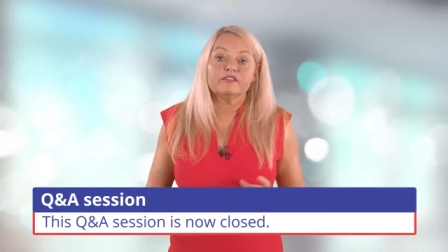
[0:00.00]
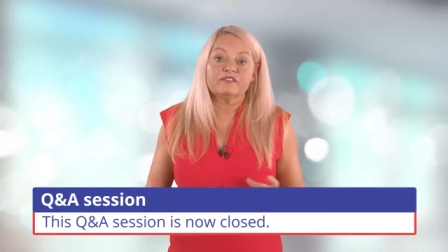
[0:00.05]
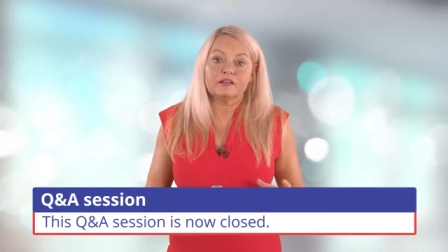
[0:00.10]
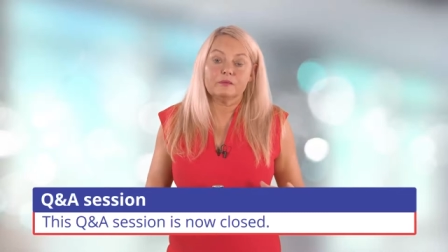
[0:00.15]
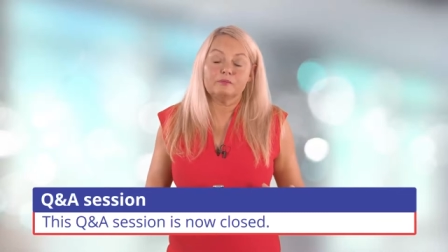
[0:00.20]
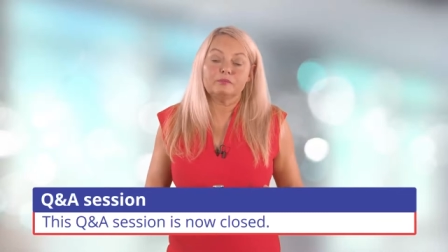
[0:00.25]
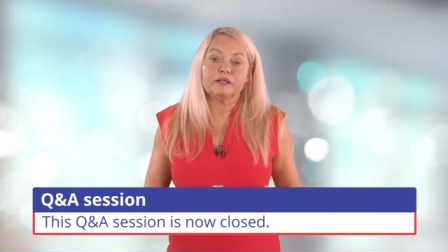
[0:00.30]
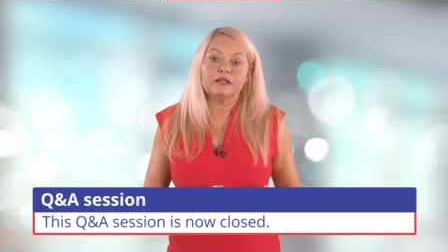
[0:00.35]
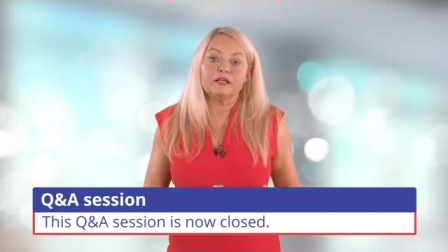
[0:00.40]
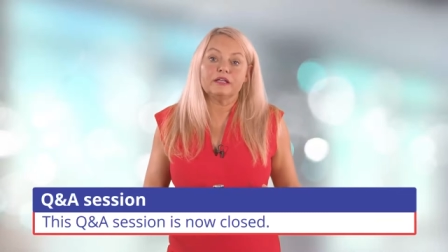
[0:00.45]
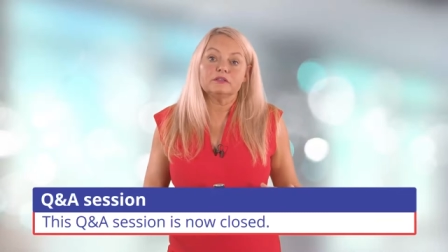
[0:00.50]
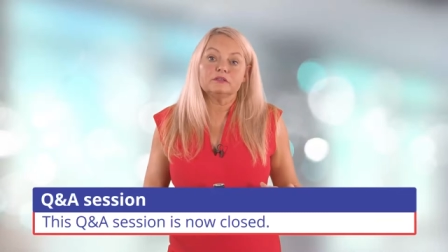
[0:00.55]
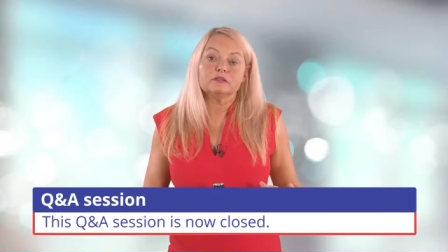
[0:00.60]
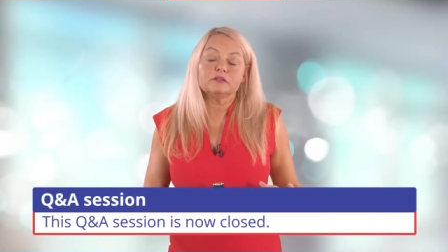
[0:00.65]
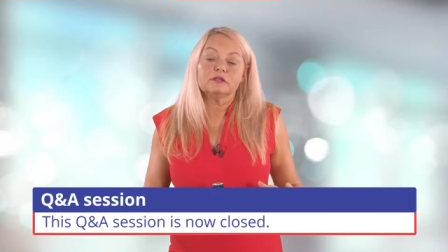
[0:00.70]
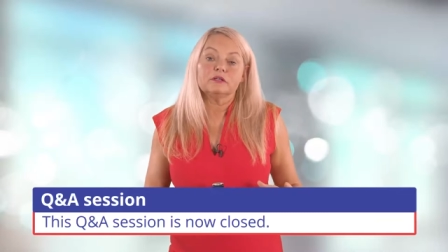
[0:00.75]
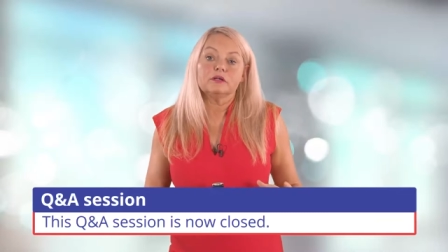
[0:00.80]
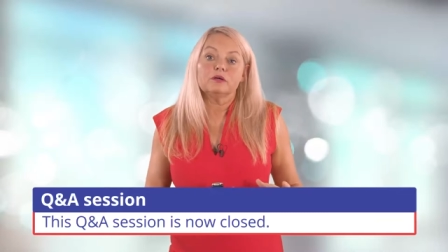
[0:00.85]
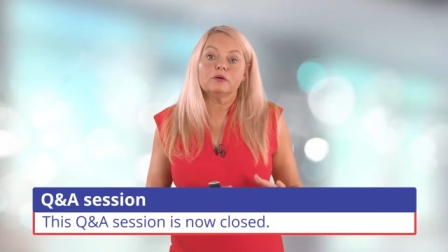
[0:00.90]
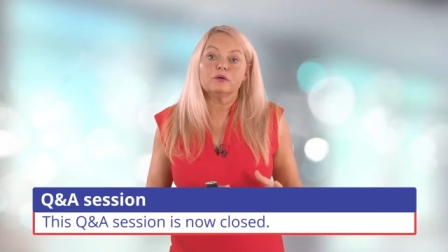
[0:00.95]
sibling,
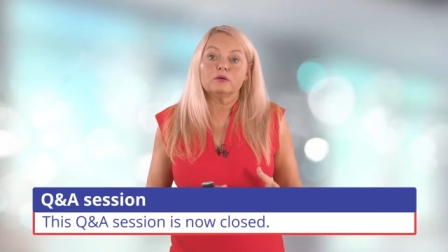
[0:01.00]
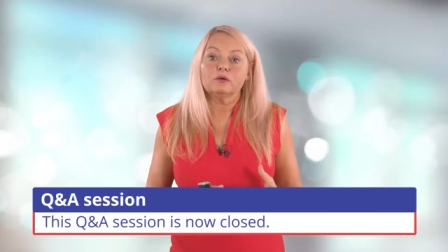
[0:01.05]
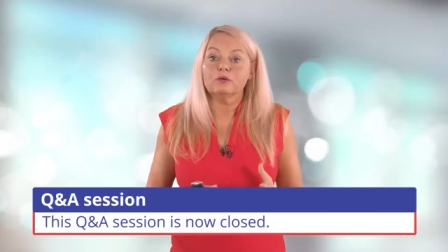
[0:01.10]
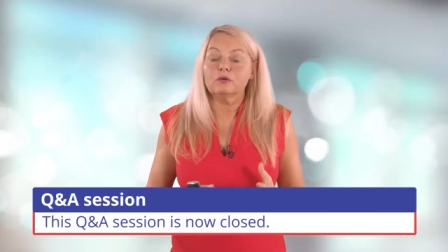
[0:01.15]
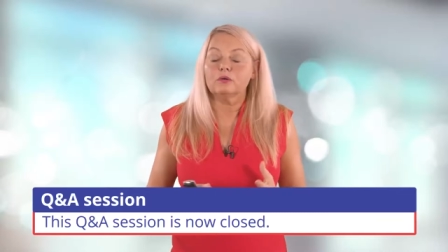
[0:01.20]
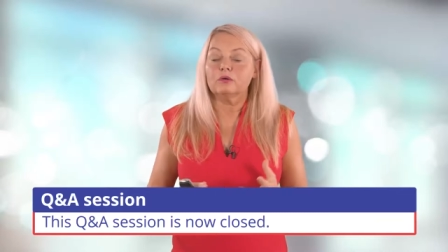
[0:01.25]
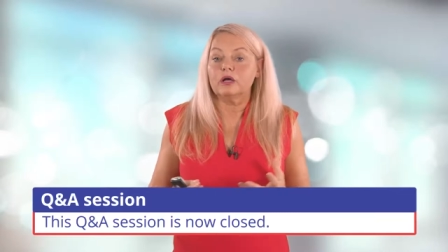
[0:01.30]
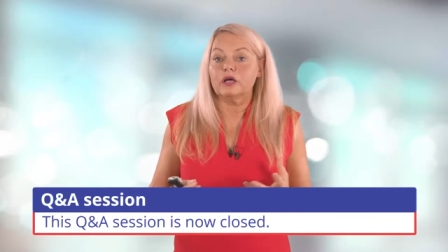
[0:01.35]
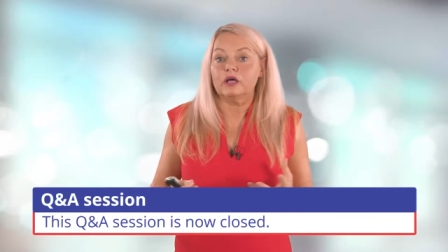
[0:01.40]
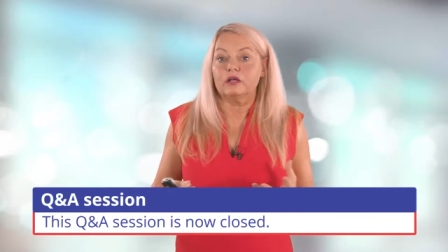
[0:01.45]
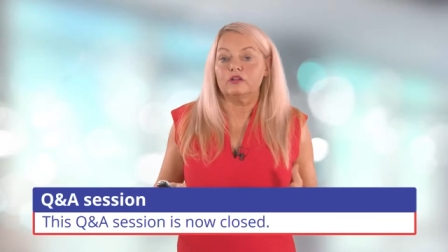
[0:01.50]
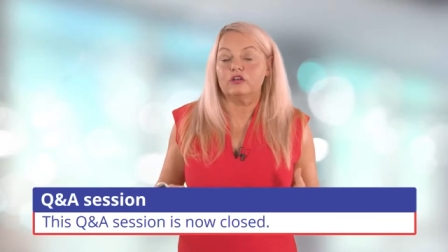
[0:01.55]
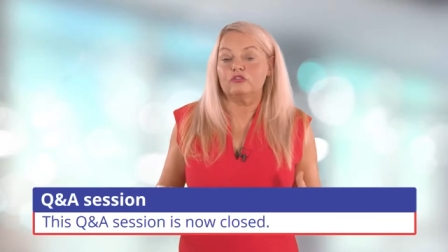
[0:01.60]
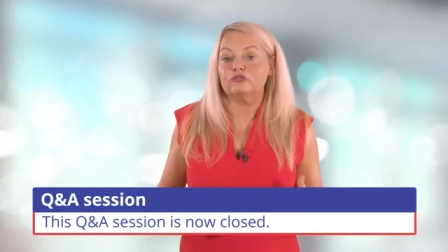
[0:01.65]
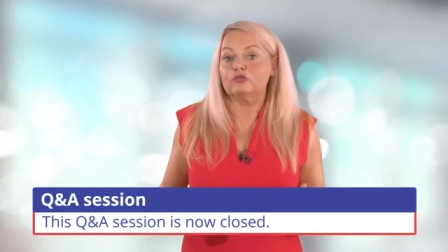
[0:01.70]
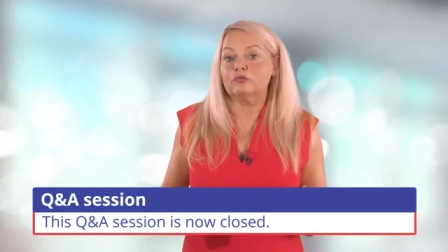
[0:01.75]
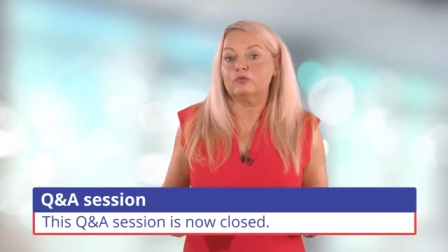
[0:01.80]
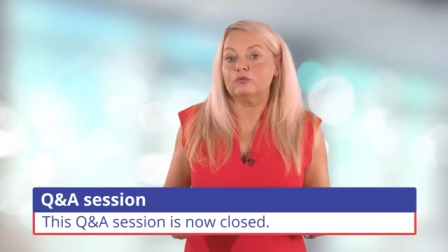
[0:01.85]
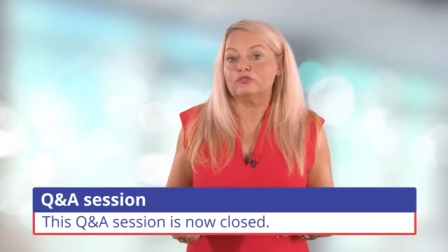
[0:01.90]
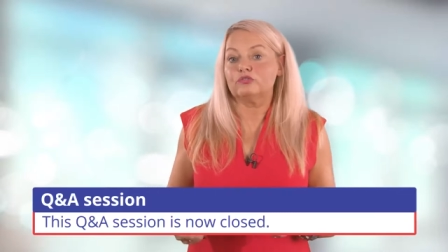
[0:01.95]
or a, a
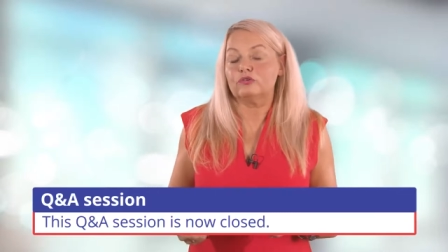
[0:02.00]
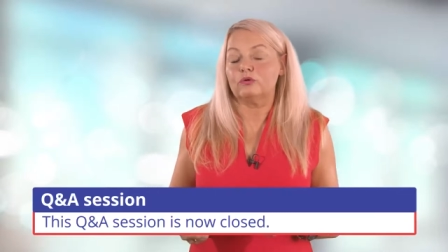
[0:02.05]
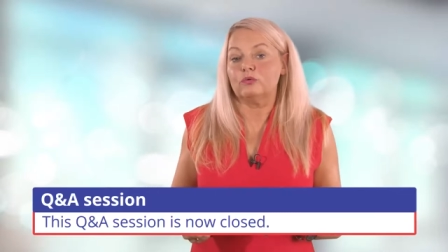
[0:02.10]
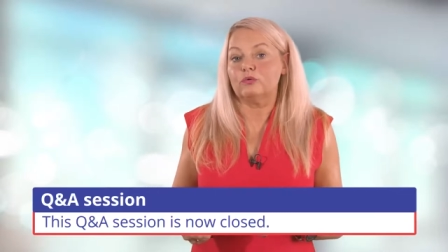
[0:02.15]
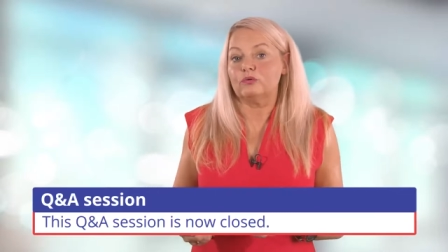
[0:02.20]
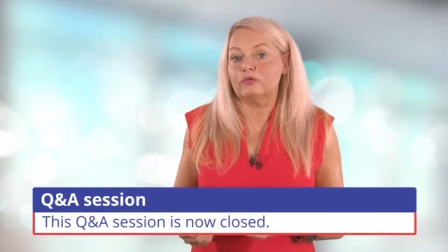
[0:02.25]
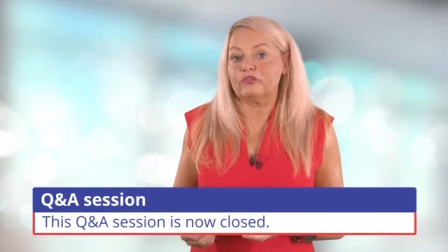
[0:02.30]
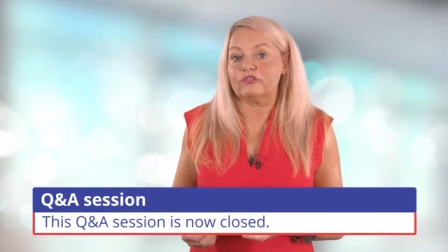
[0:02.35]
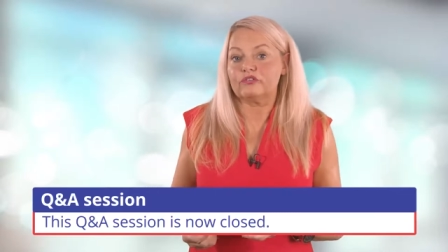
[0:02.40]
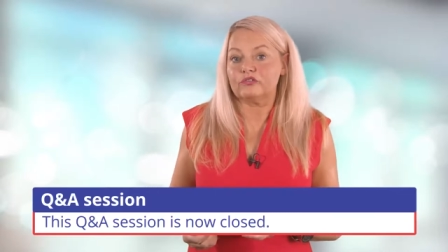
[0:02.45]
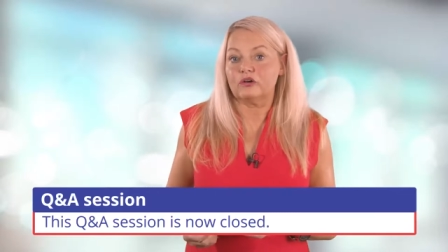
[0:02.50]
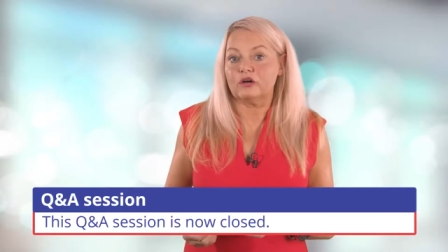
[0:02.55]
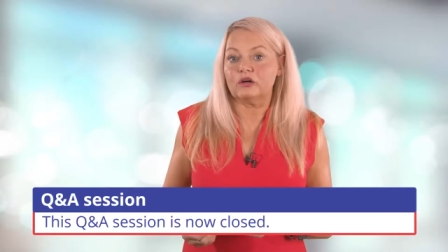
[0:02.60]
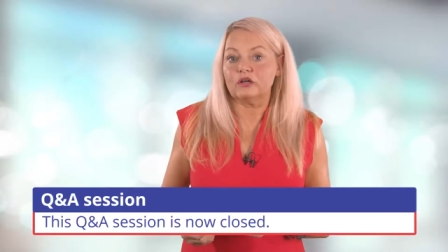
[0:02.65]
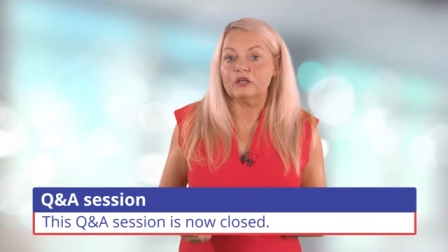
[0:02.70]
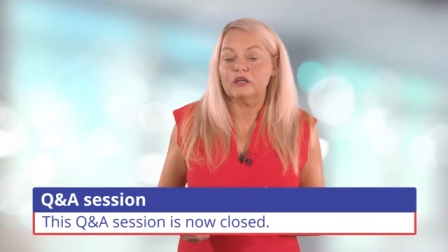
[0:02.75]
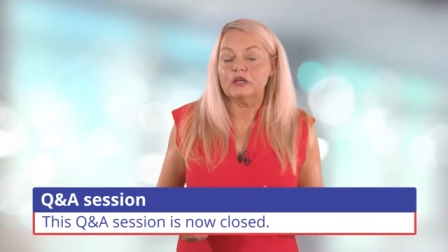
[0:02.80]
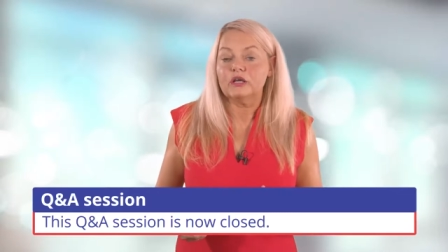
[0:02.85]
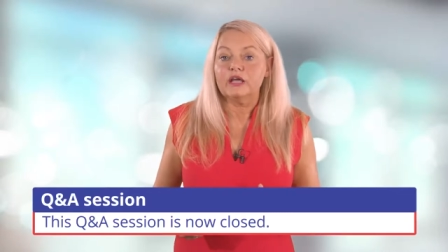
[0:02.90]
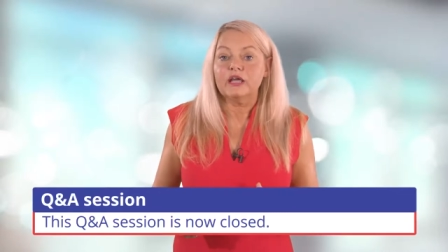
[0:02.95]
daughter or a son.